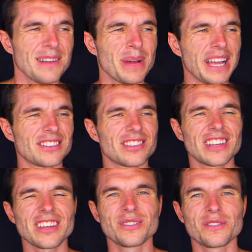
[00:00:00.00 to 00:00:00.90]
but it just
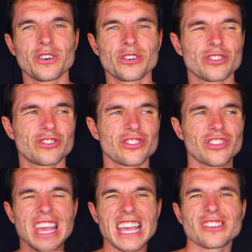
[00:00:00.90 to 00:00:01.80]
doesn't feel good just
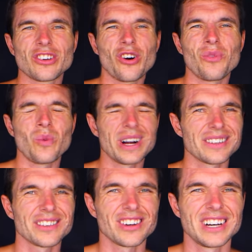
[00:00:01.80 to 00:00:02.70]
to eat on
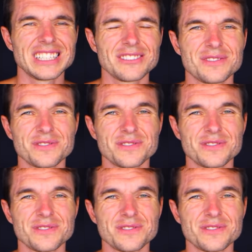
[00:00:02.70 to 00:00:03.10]
one side